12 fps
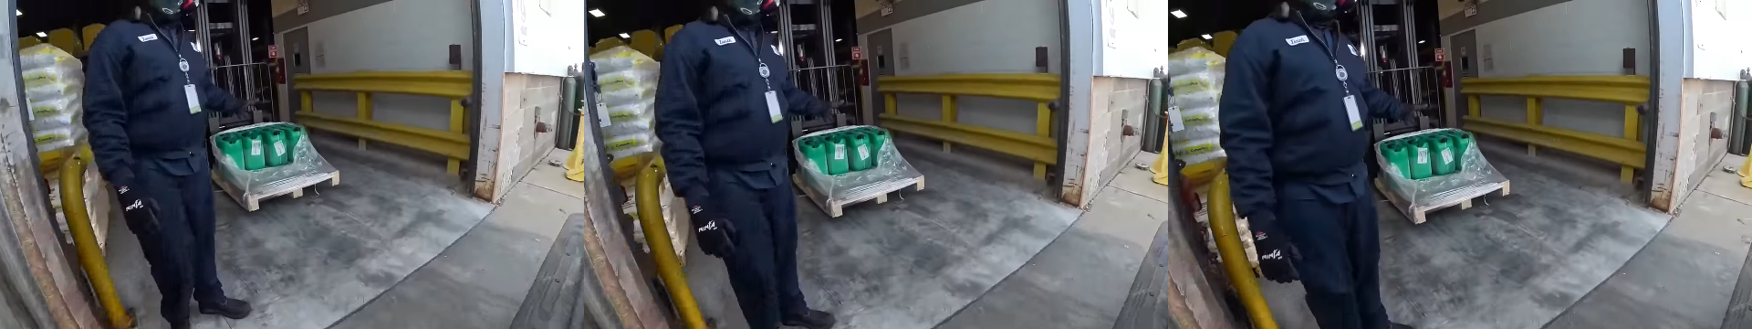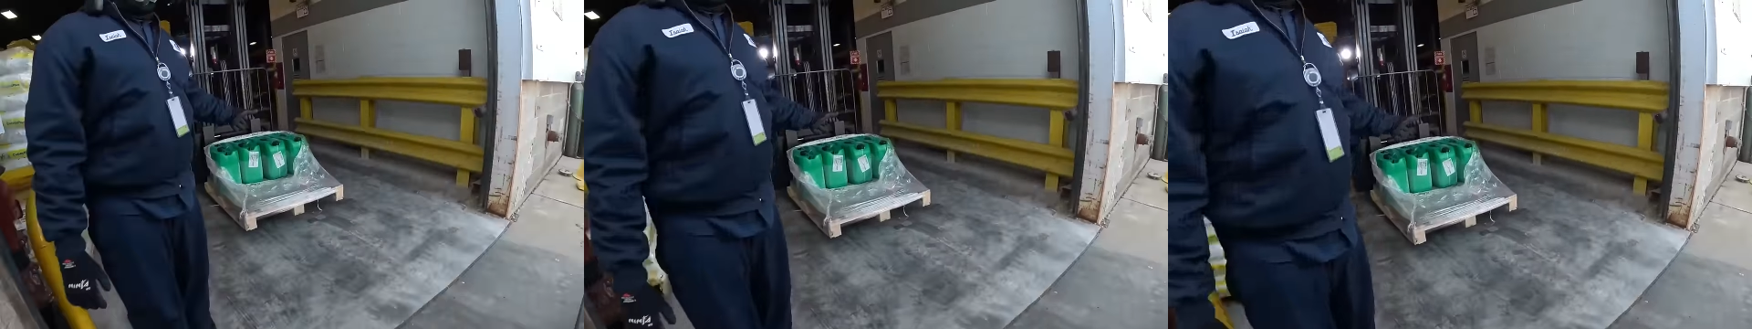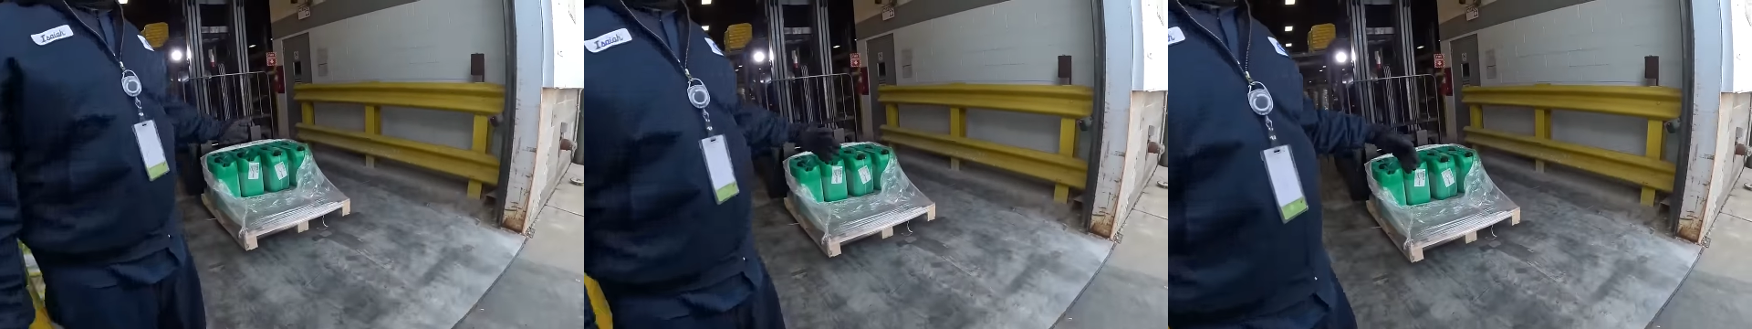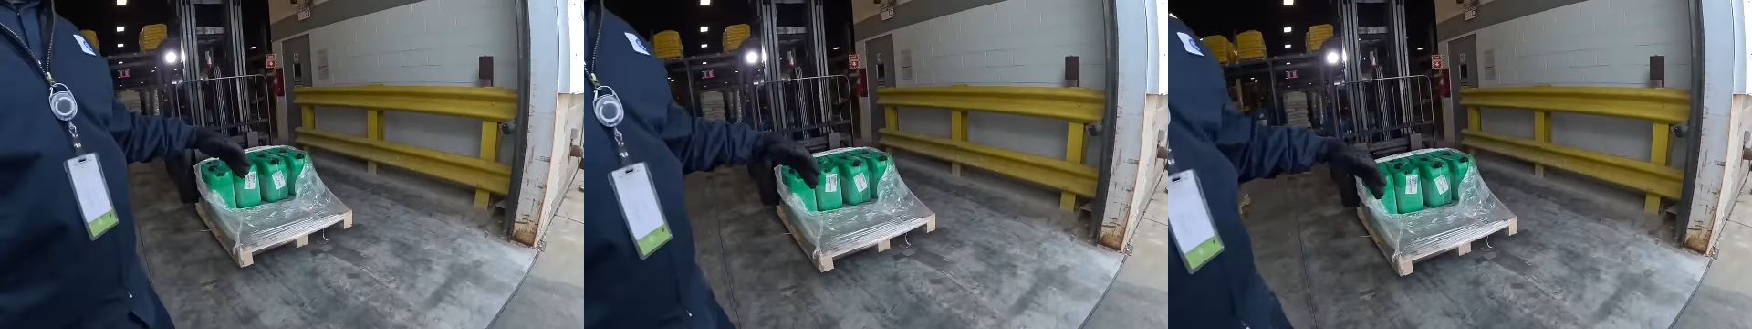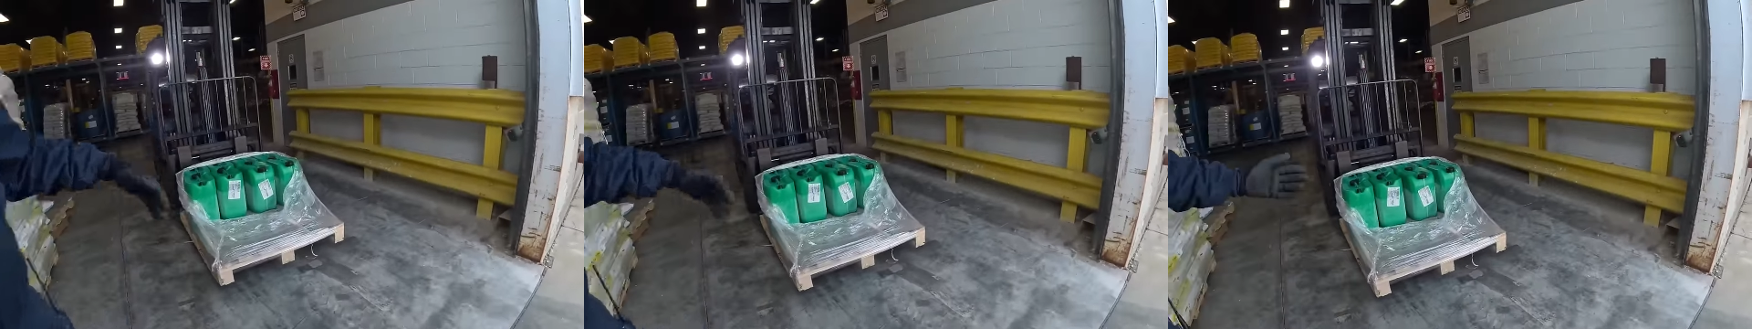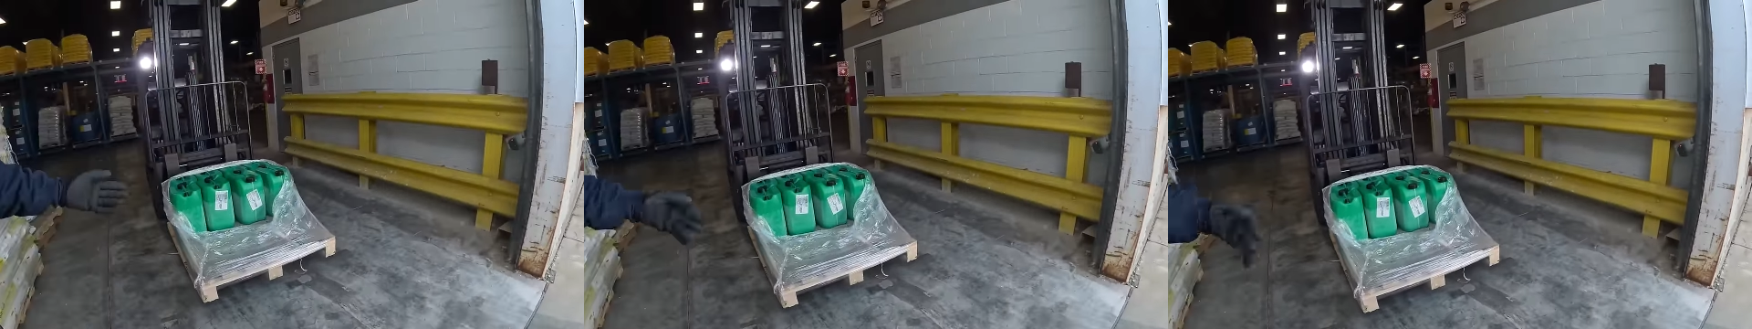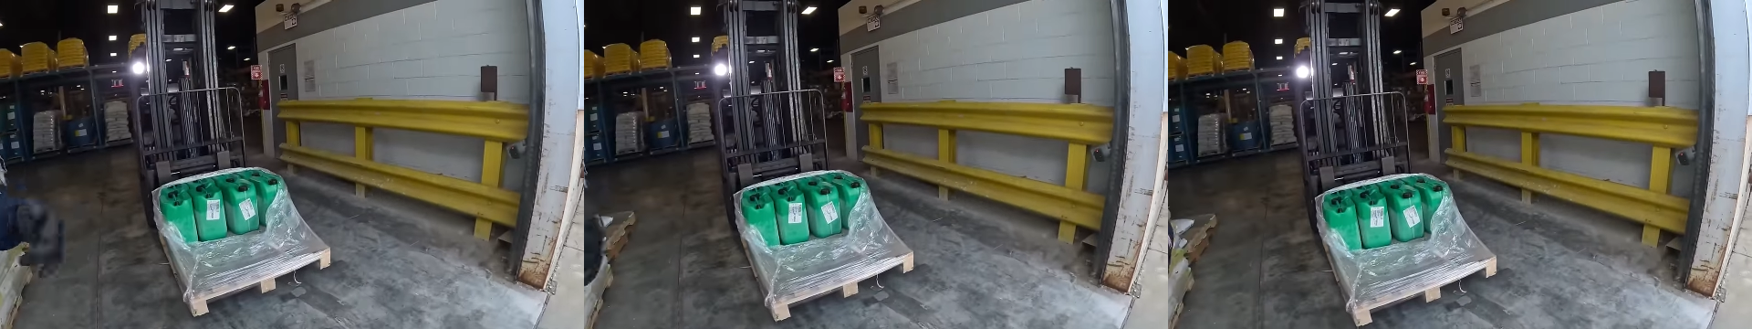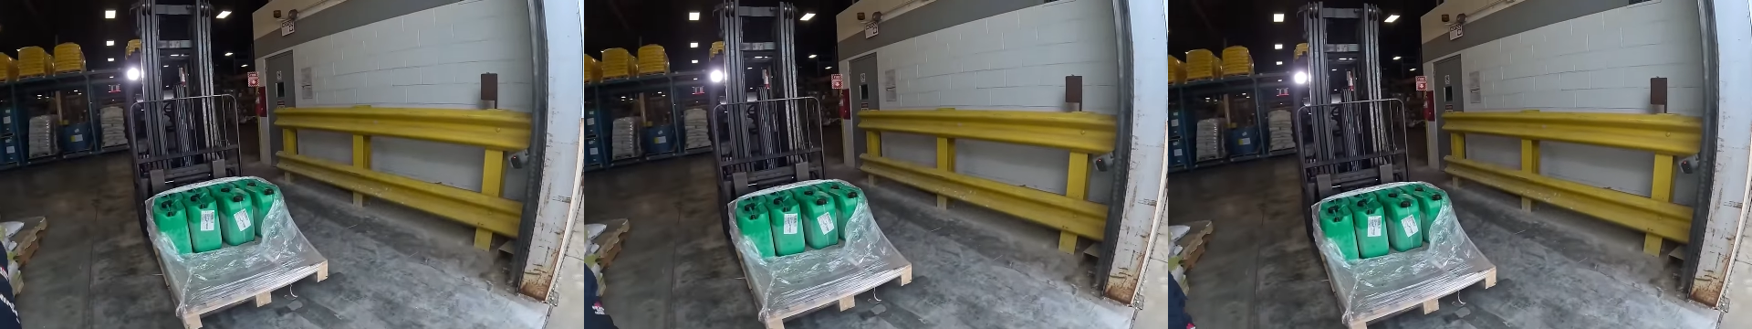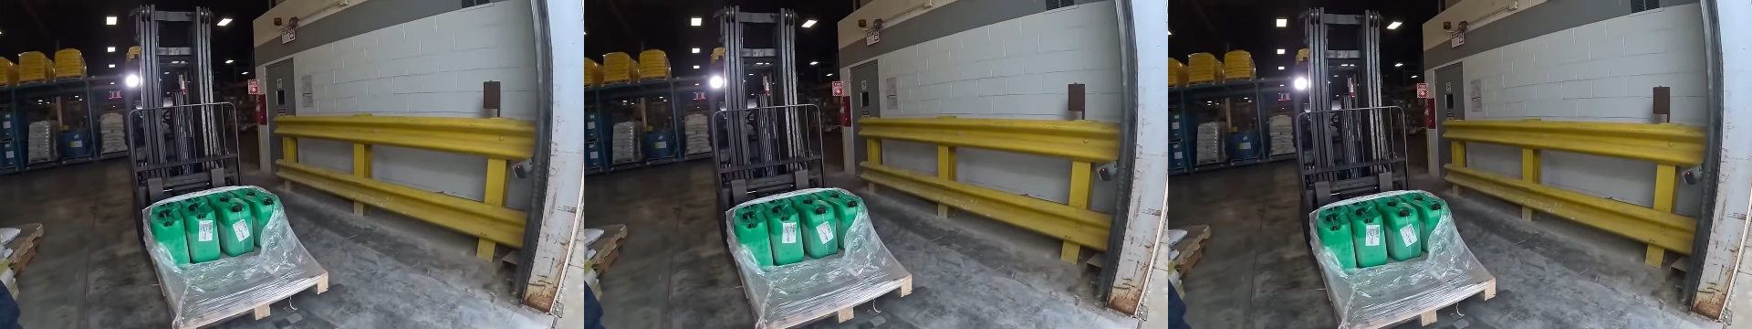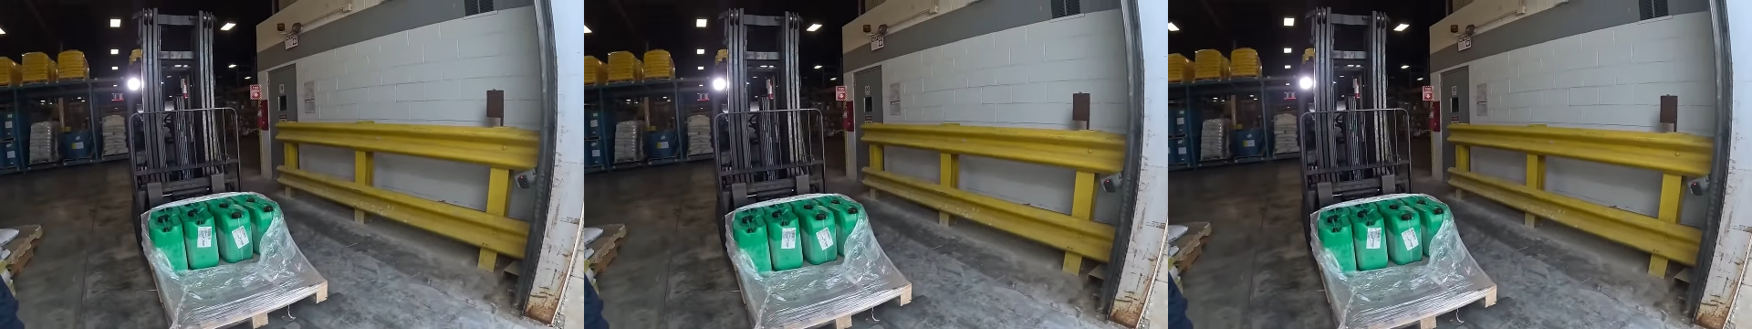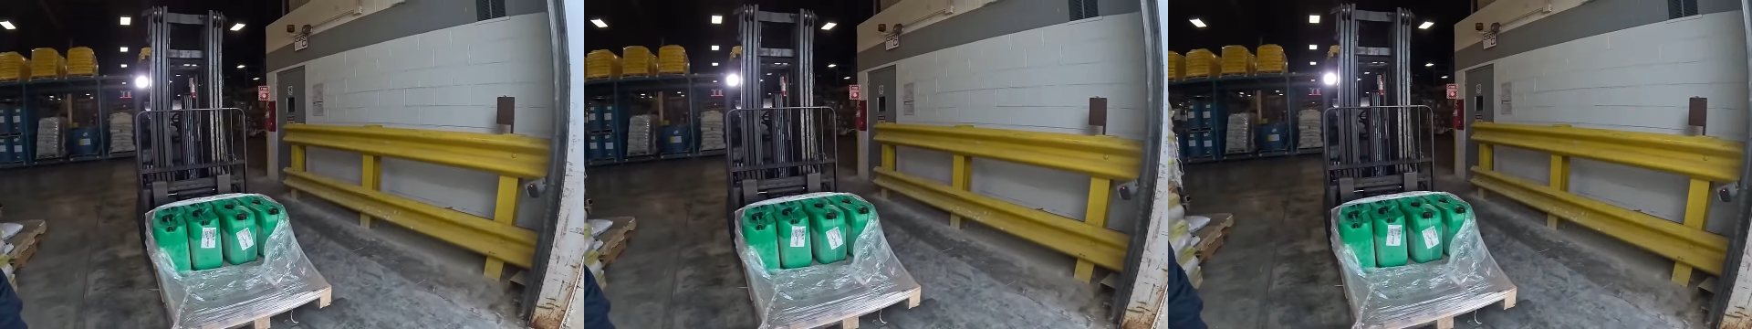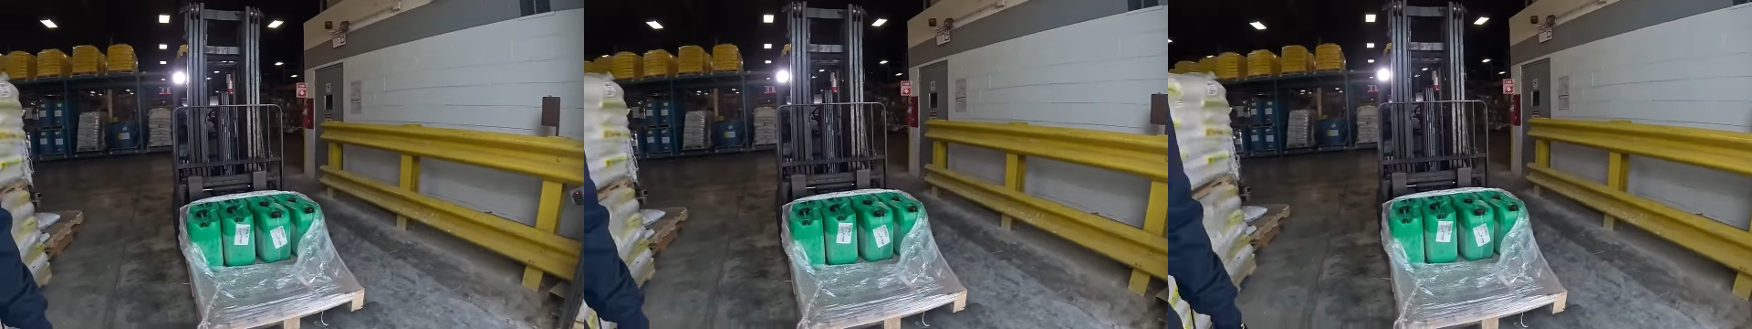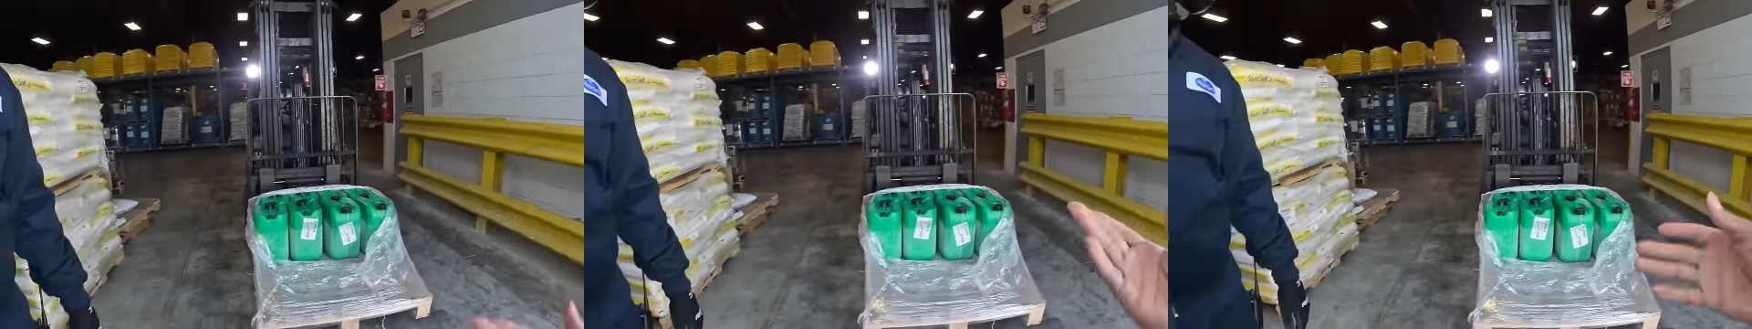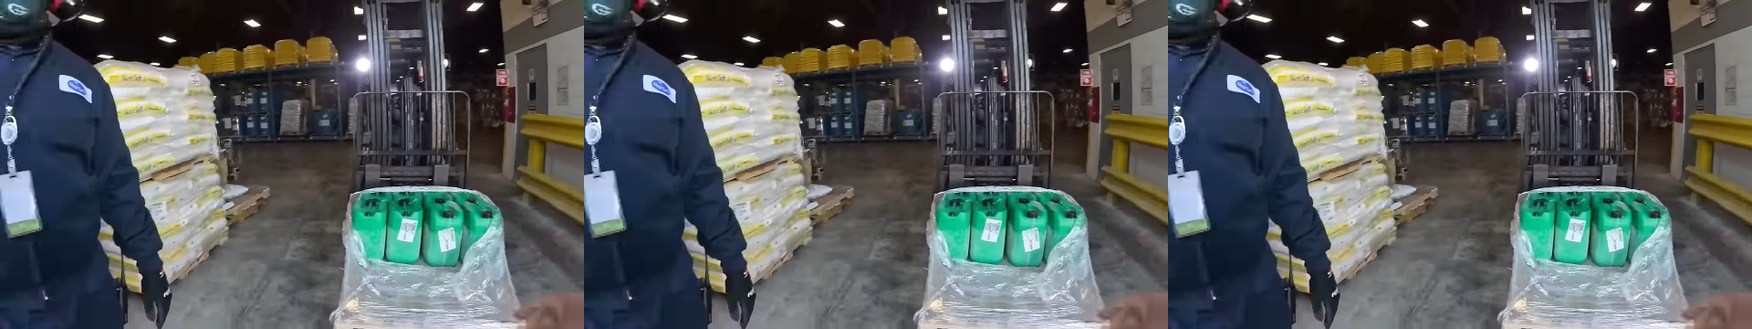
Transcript: (no speaker visible)